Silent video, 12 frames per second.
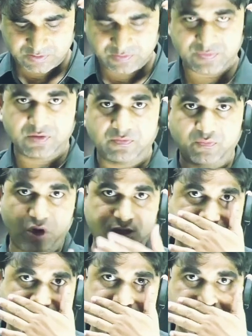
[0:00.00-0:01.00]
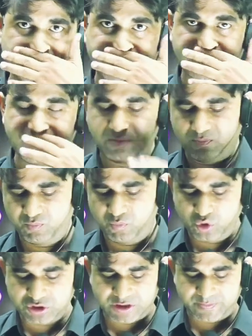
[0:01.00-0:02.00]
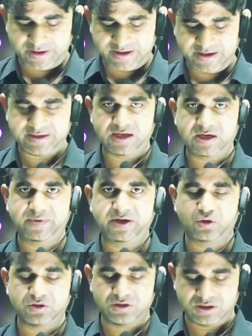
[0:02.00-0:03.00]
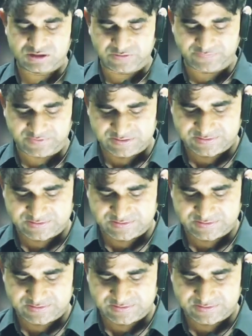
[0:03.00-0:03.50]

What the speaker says: what is the most abundant element on the earth surface?